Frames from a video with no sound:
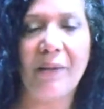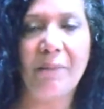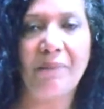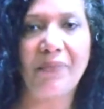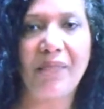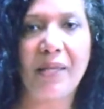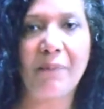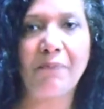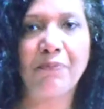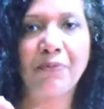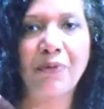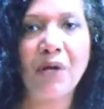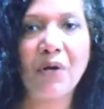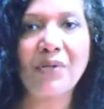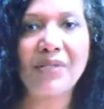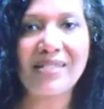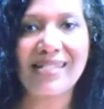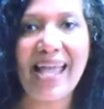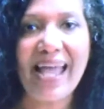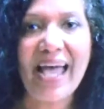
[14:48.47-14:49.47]
They
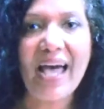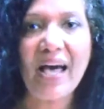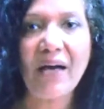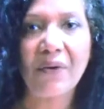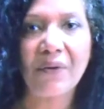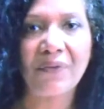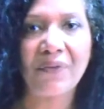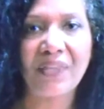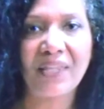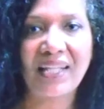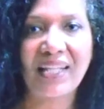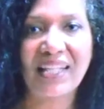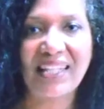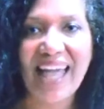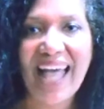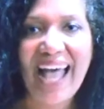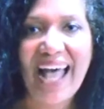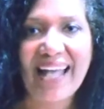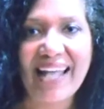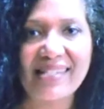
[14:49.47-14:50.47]
broke down the
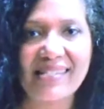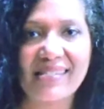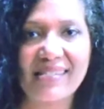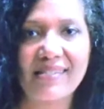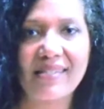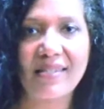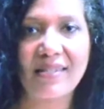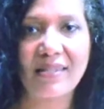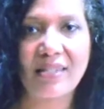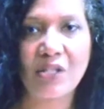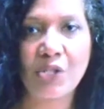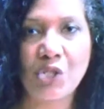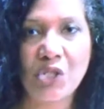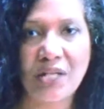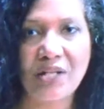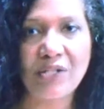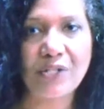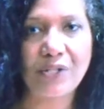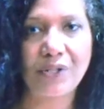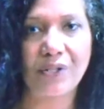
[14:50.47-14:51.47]
class, the
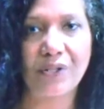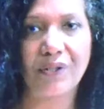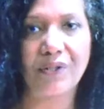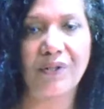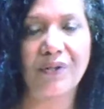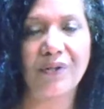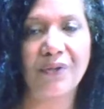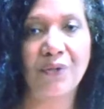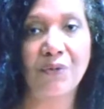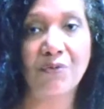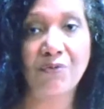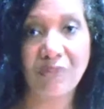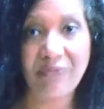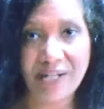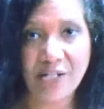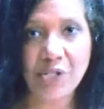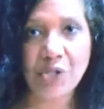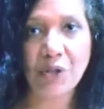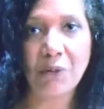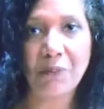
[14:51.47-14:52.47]
gender, the
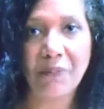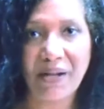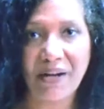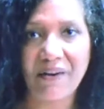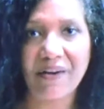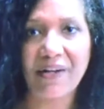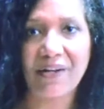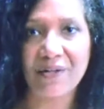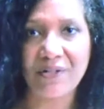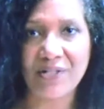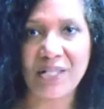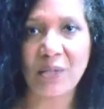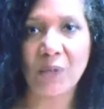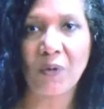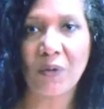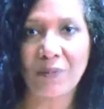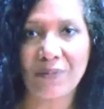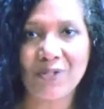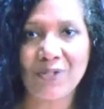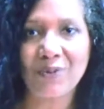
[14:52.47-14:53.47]
racial barriers that
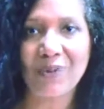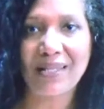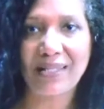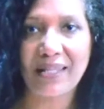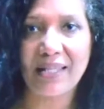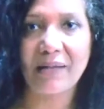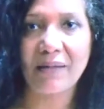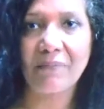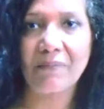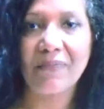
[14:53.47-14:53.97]
were between them.